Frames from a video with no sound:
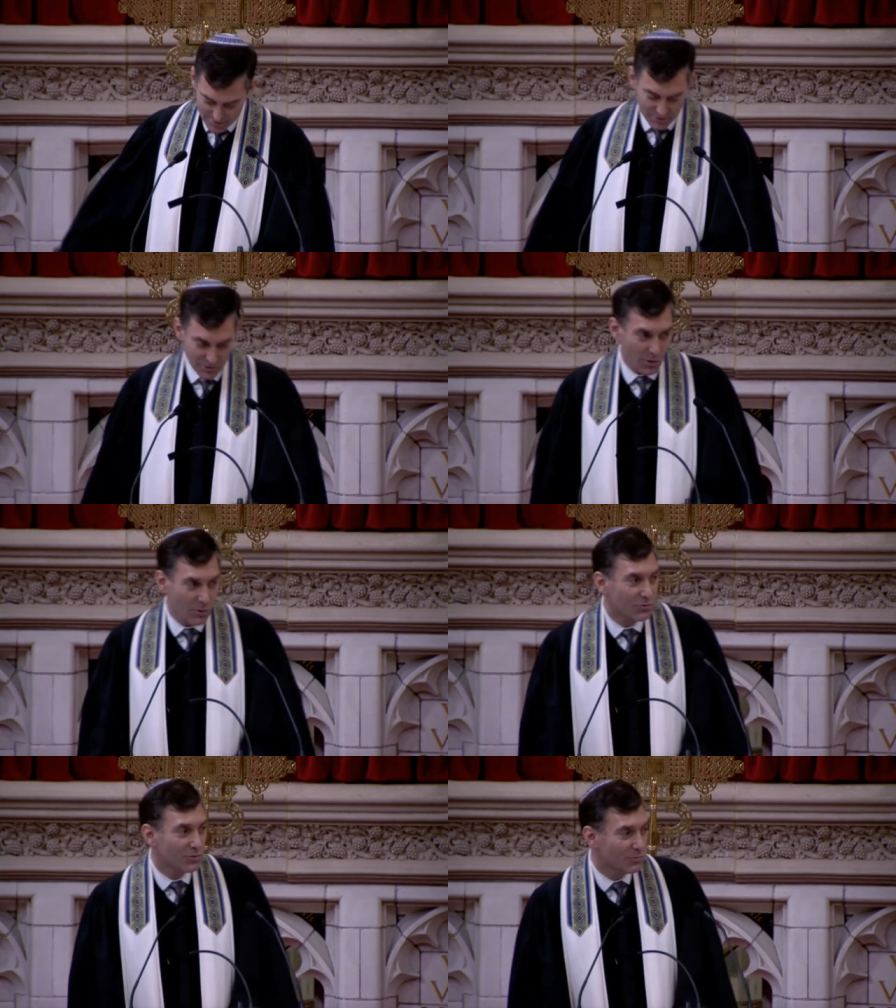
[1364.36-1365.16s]
To
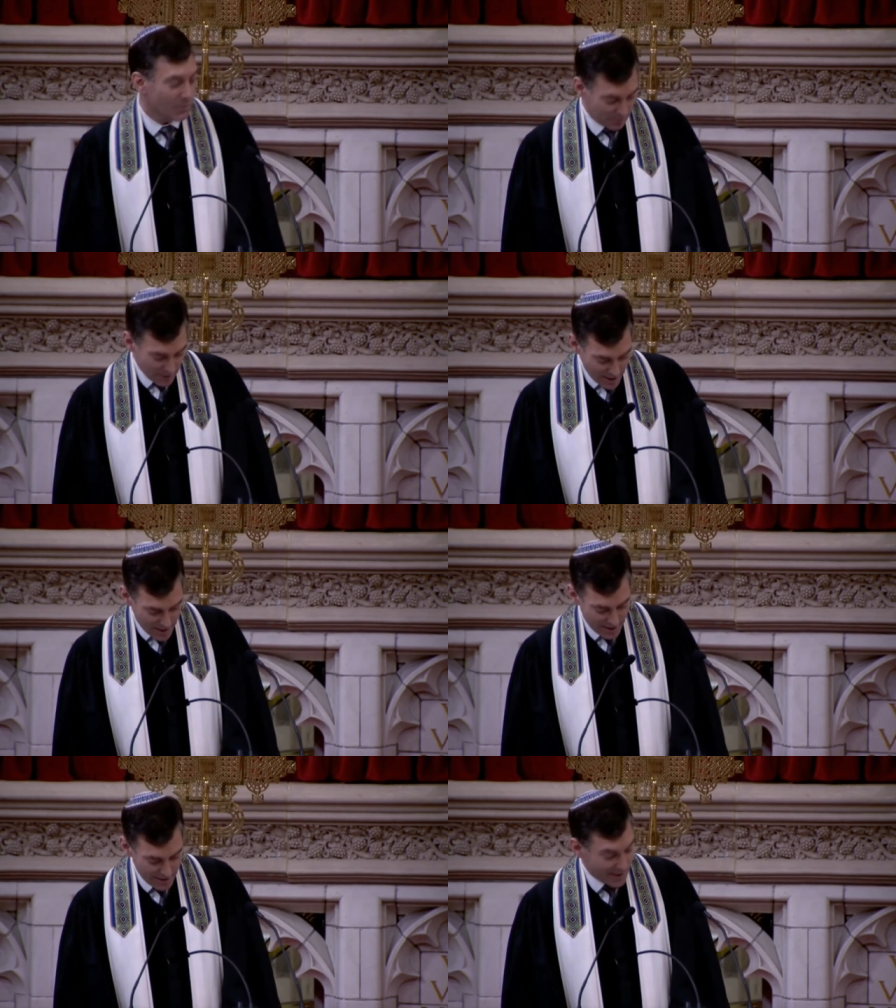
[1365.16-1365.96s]
those who
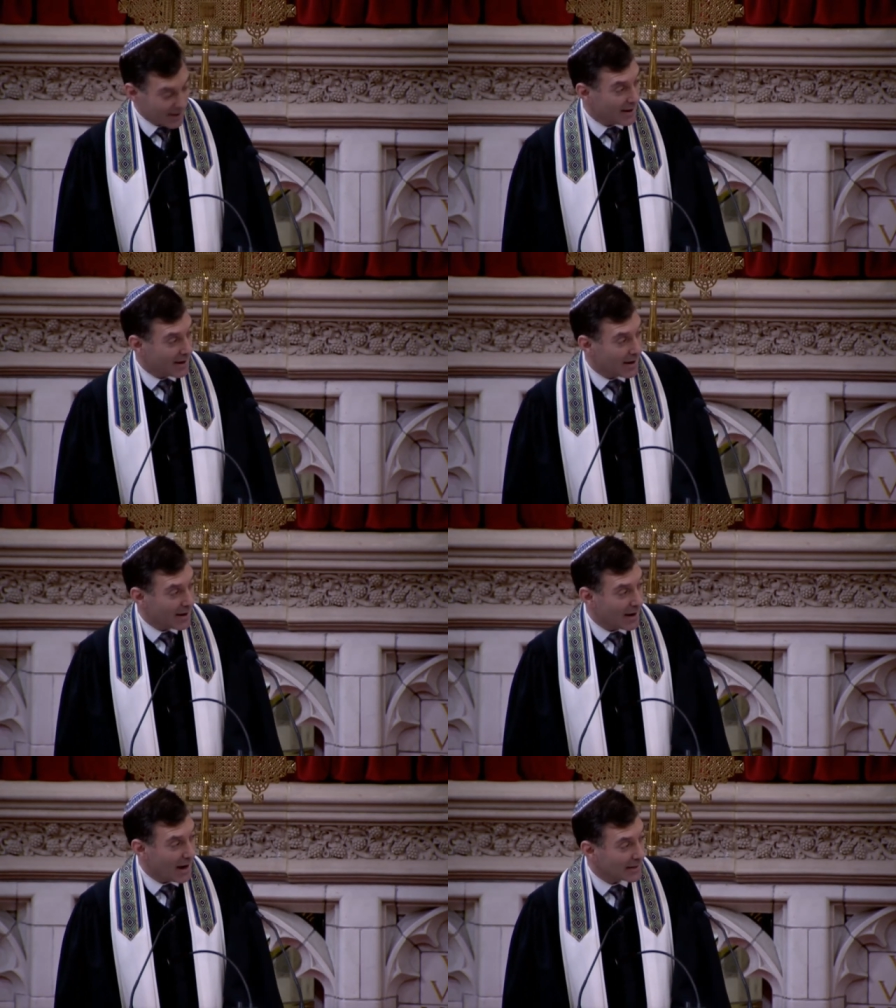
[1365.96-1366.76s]
reply,
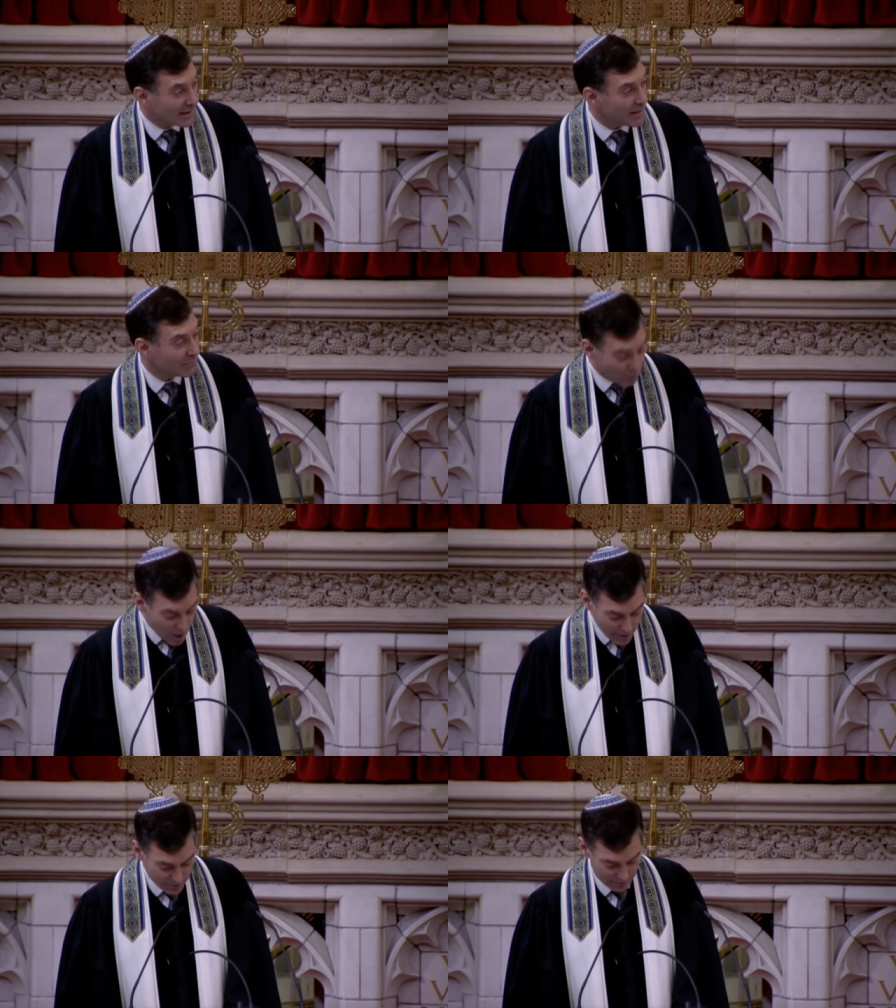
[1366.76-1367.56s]
I gave
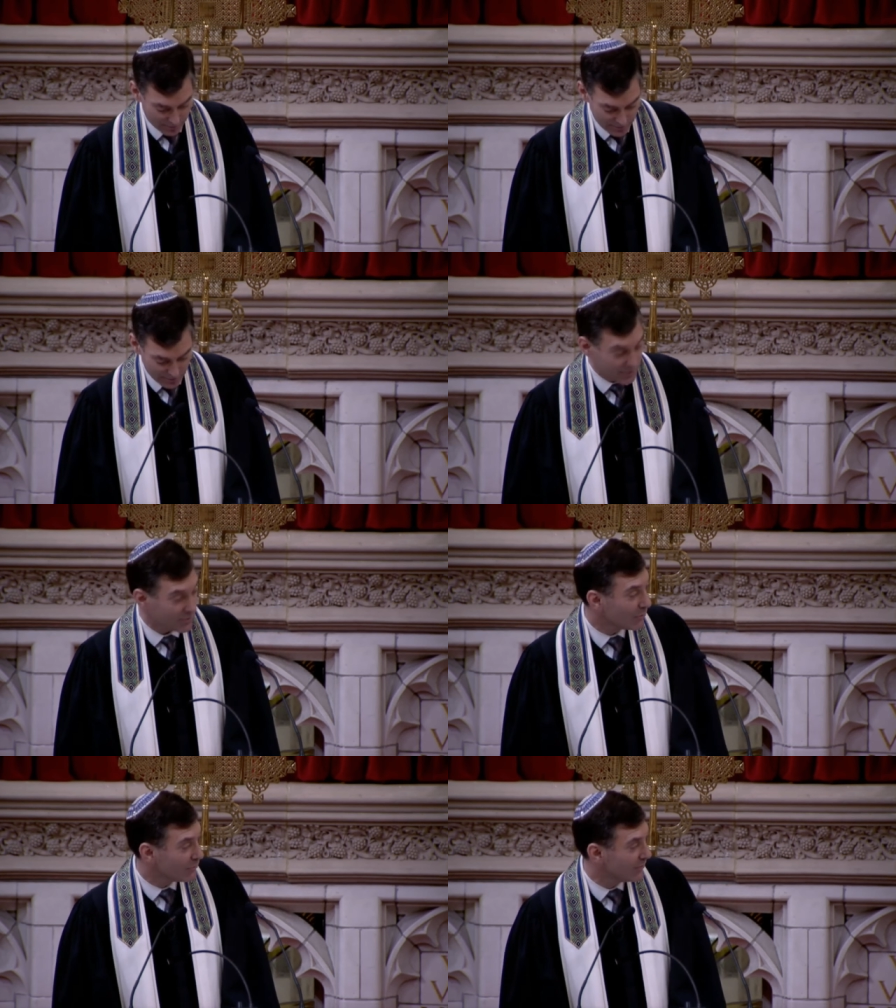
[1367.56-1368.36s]
water to the
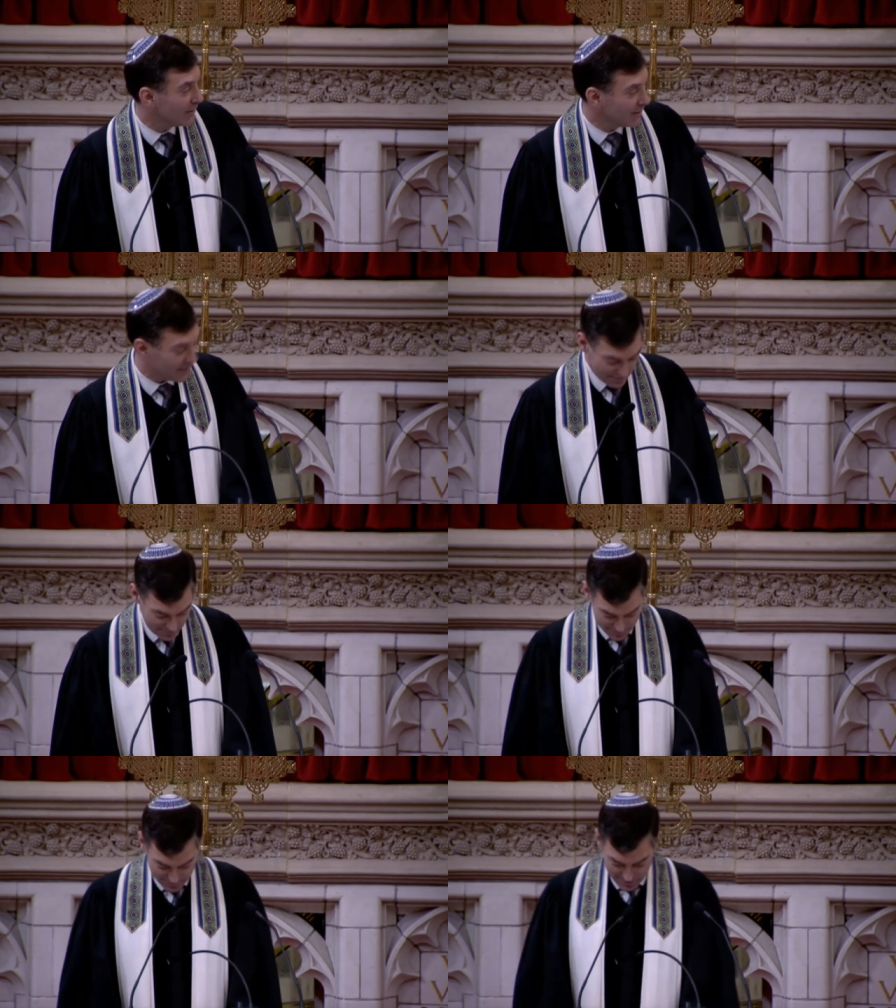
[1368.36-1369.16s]
thirsty,
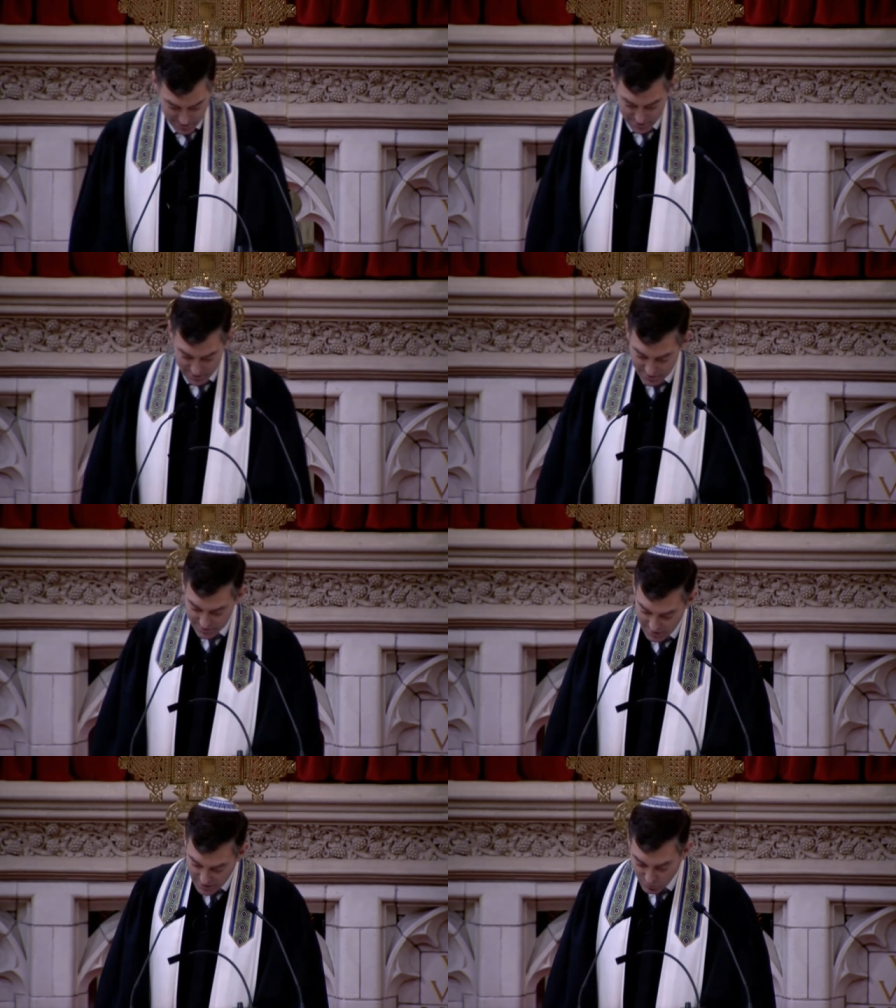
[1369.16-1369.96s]

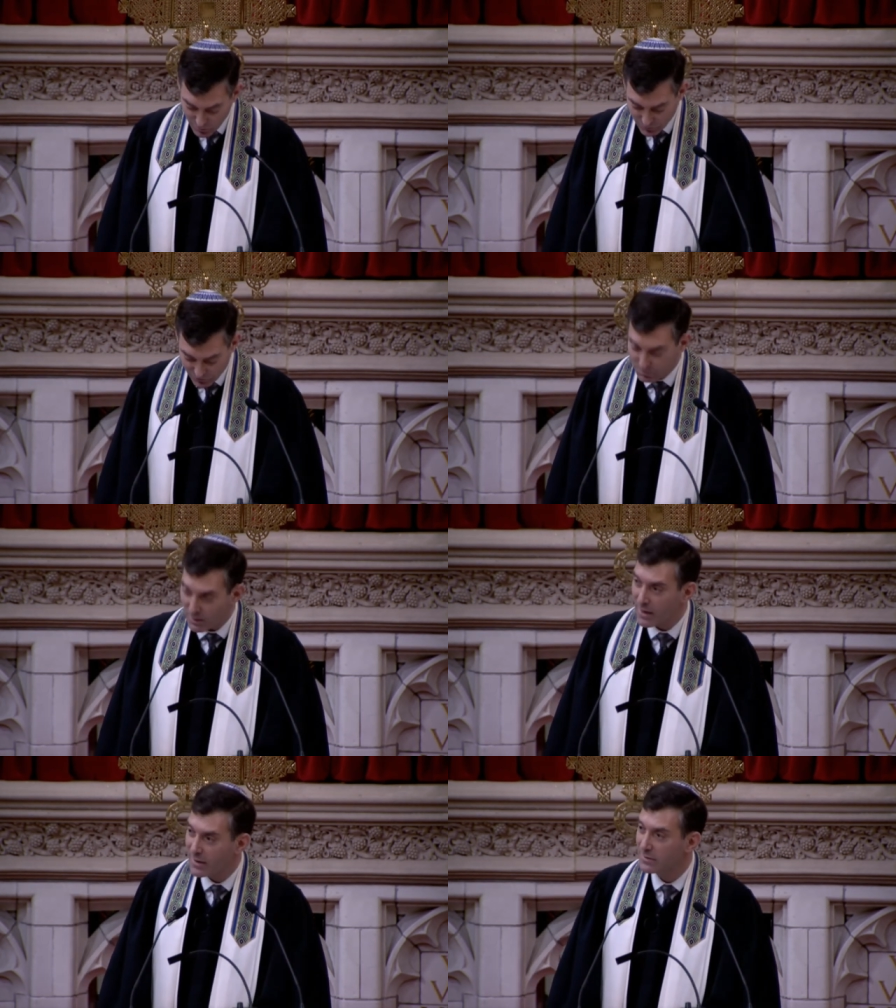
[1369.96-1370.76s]
they will
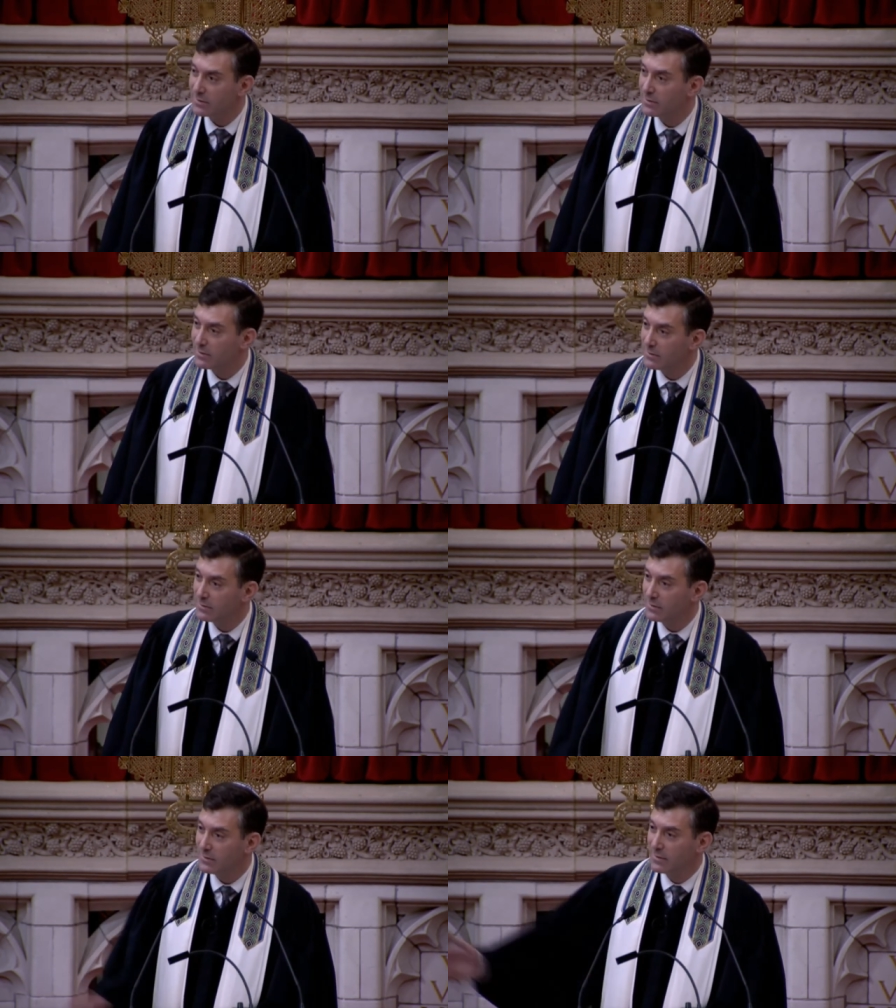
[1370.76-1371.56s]
respond,
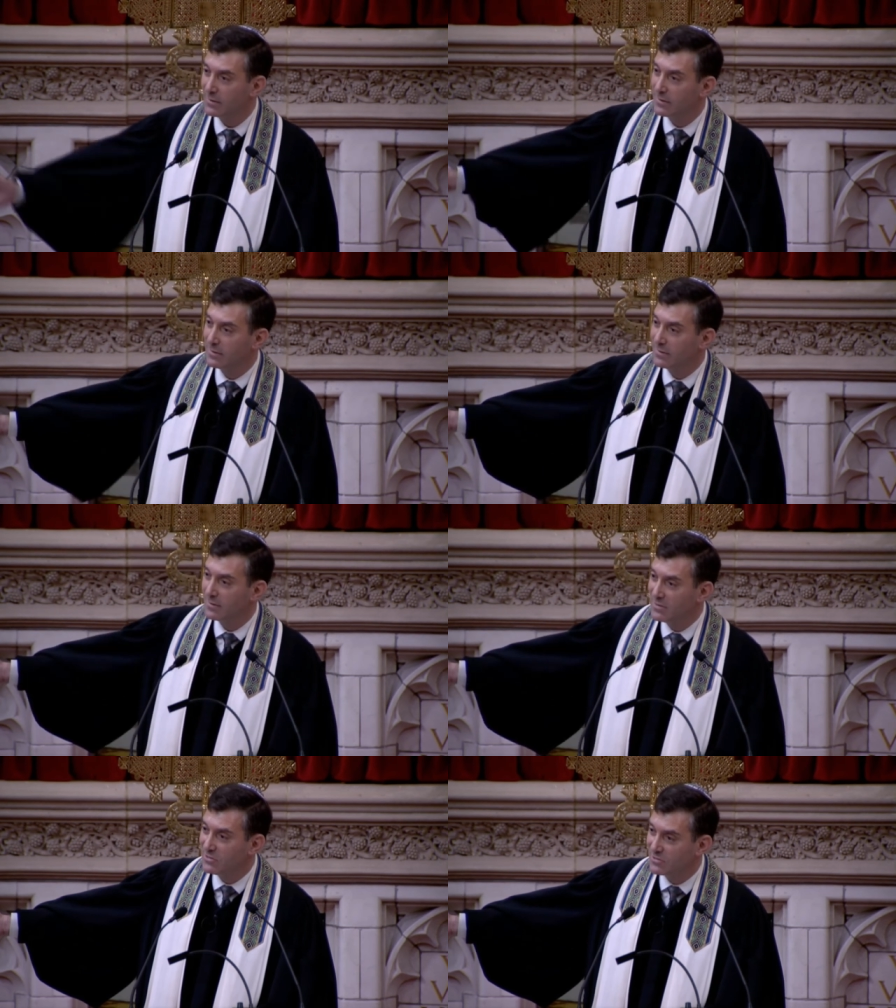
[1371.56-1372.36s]

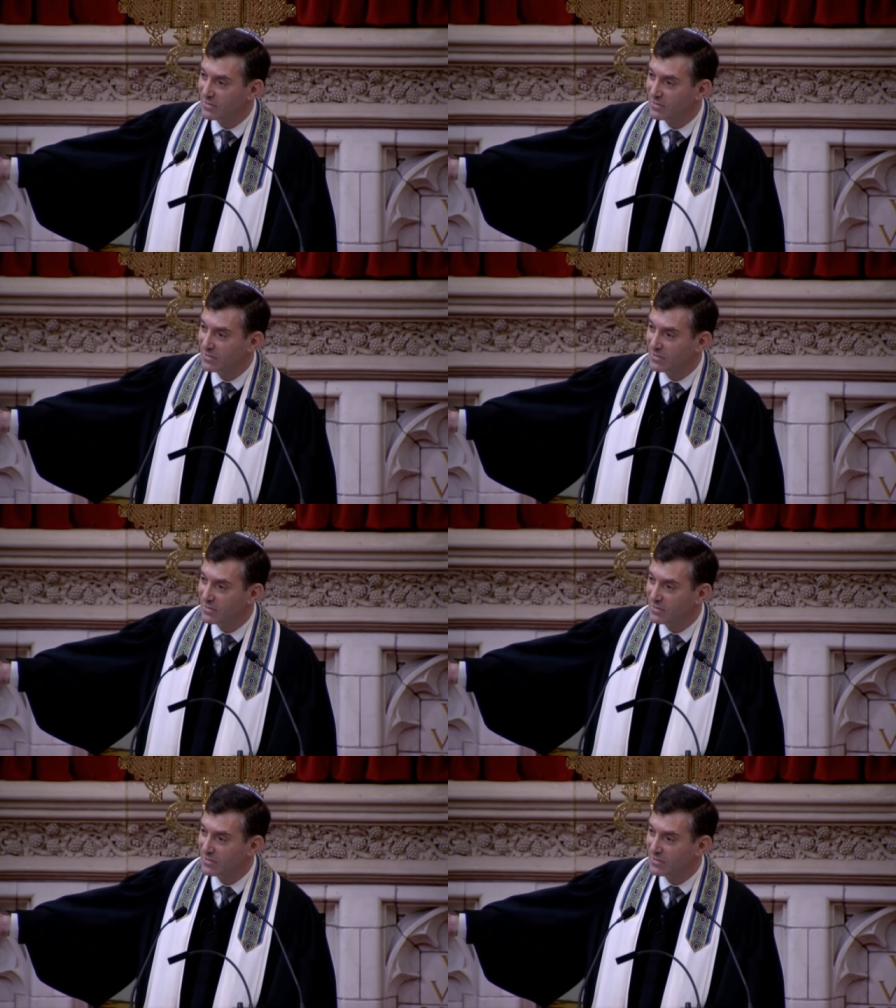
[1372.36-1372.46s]
This is